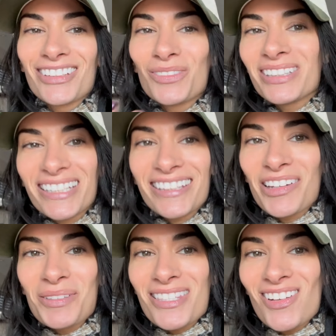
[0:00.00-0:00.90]
you would think they
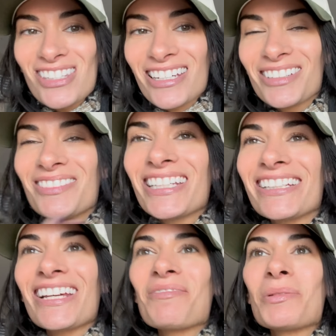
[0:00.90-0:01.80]
would salt it. You would
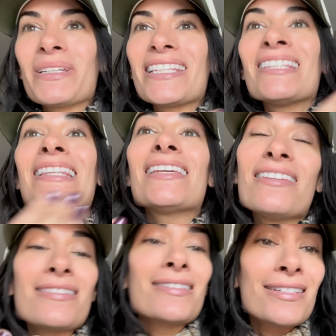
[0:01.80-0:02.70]
think that would be the
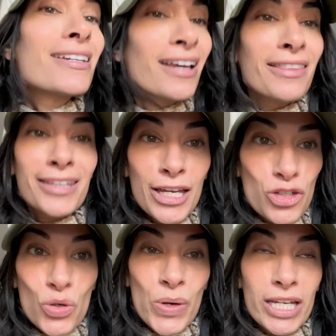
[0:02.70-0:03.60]
least the H
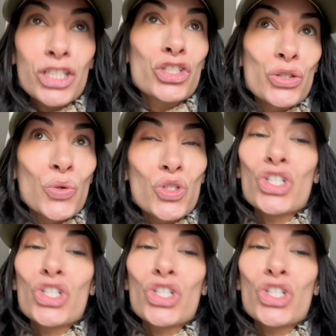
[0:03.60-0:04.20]
O A could do to